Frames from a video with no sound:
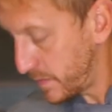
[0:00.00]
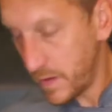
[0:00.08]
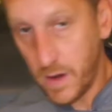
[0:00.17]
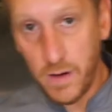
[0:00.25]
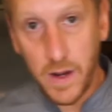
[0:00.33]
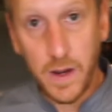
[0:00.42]

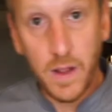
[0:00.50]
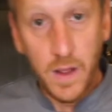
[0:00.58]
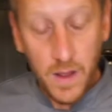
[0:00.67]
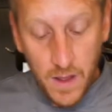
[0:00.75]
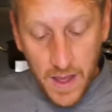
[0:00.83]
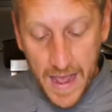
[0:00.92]
All right,
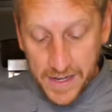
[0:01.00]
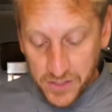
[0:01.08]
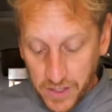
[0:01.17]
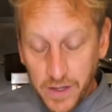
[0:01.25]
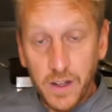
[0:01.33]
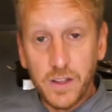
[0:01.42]

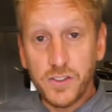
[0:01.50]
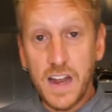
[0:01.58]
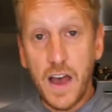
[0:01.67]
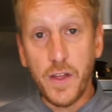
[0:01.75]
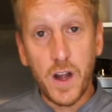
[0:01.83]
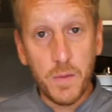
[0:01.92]
excellent. So now
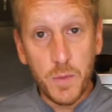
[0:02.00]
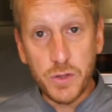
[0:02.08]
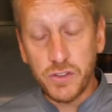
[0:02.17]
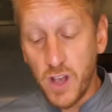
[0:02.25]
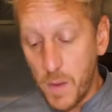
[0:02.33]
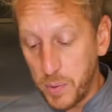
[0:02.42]
that our mousse
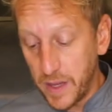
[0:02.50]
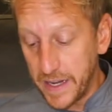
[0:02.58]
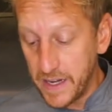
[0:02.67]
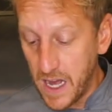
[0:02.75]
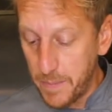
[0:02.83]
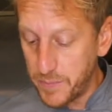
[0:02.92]
is all plated
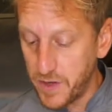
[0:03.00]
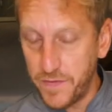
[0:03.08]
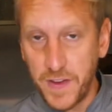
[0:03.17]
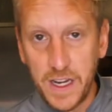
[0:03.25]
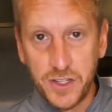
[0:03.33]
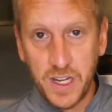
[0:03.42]
up, to
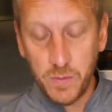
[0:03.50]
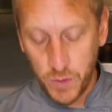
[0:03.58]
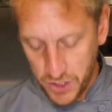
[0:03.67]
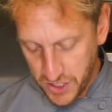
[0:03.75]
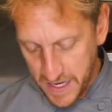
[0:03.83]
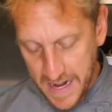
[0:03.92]
finish it, we're
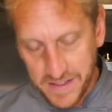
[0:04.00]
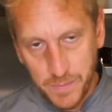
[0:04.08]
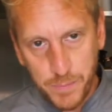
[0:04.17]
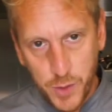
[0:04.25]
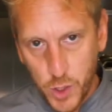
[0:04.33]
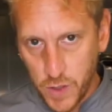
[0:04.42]
just going to add some
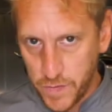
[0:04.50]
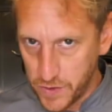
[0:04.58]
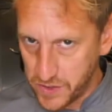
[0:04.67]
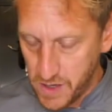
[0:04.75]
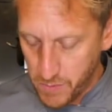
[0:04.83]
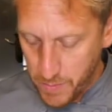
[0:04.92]
beautiful
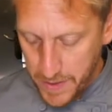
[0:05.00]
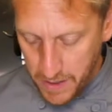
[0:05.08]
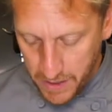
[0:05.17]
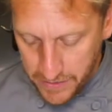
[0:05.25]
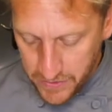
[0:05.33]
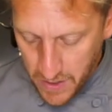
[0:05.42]
summer
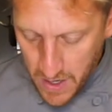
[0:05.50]
berries.